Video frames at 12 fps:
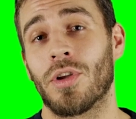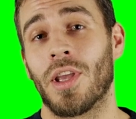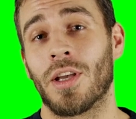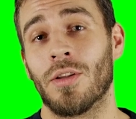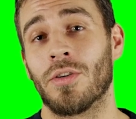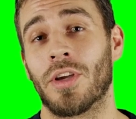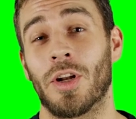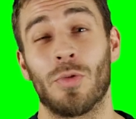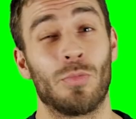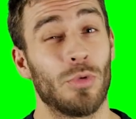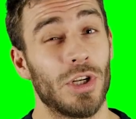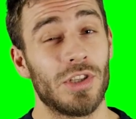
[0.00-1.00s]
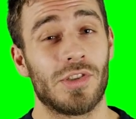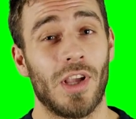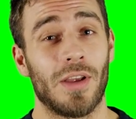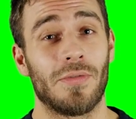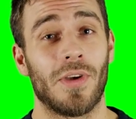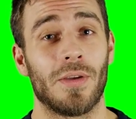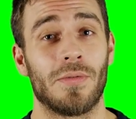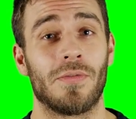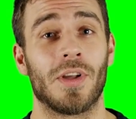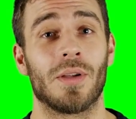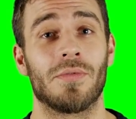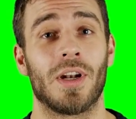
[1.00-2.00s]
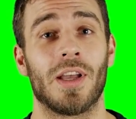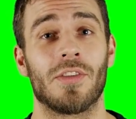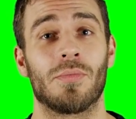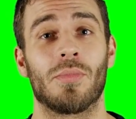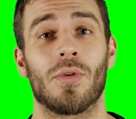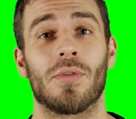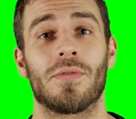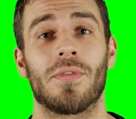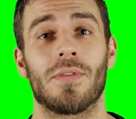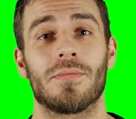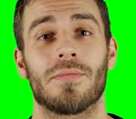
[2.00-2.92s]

we're taking a look at a British sci-fi film that has both